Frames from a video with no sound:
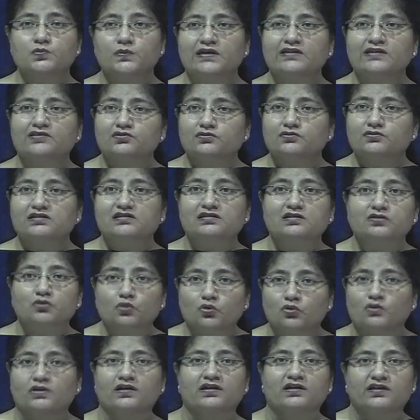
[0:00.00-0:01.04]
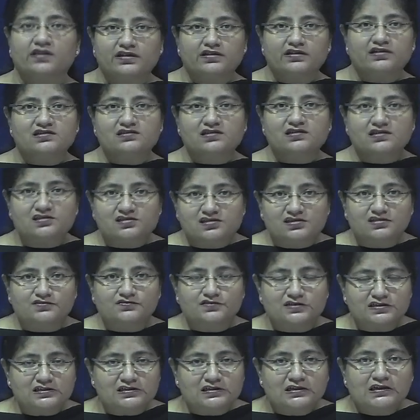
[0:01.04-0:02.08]
way. So we said, okay, here is our service.
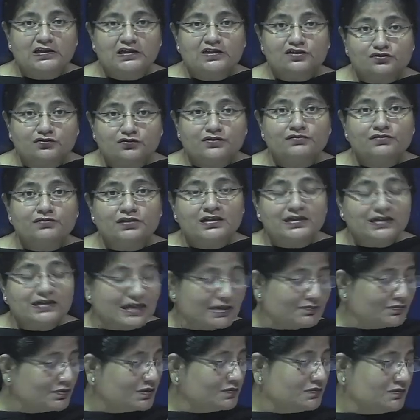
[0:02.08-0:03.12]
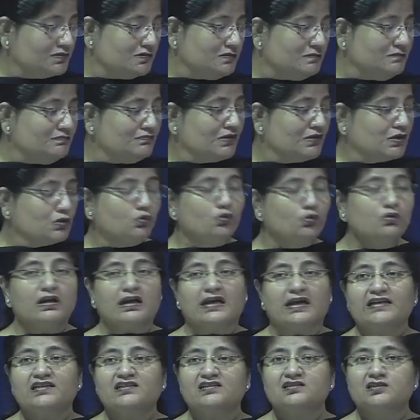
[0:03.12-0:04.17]
So we were adaptable. Who
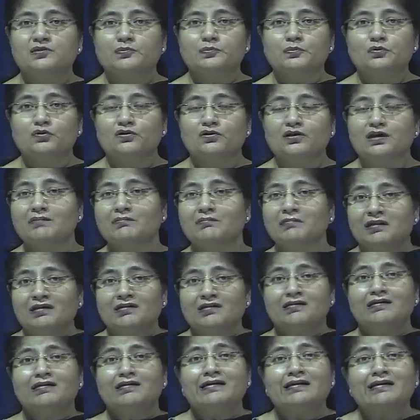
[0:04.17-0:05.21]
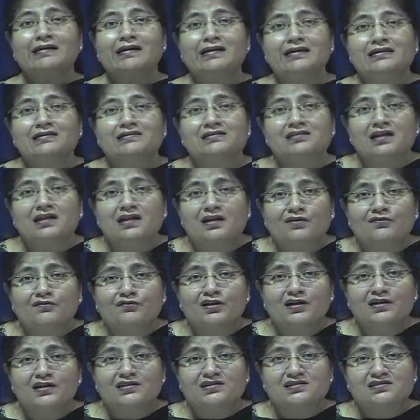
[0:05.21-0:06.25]
likes the program? The kids loved
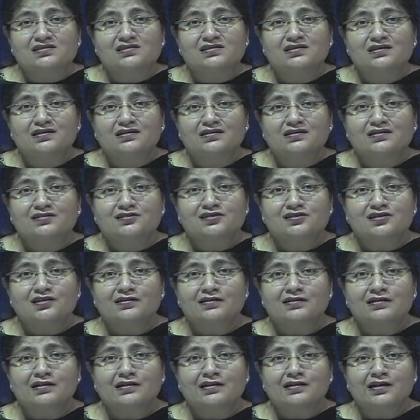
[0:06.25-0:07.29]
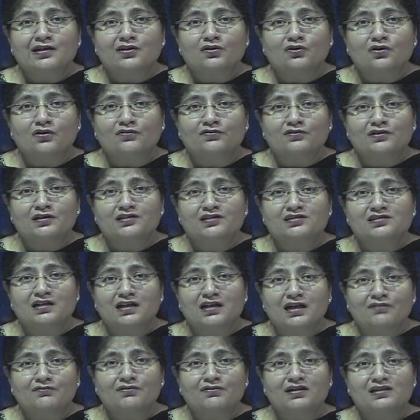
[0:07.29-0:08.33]
us. The children in that orphanage
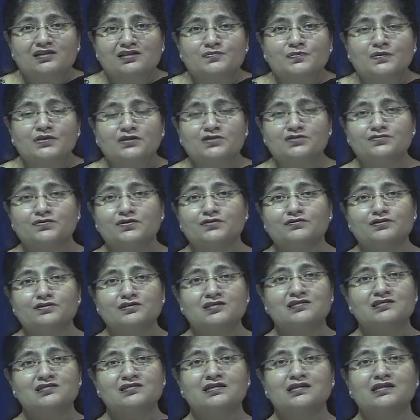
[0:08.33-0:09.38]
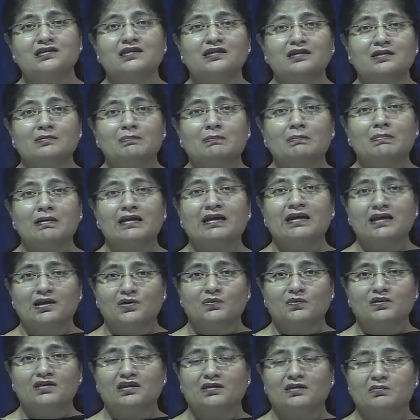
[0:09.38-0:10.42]
loved us because we were just sitting and playing
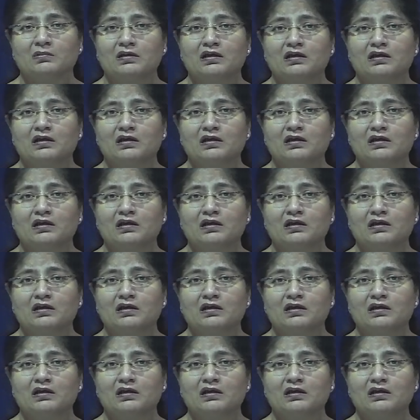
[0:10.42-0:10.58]
with them.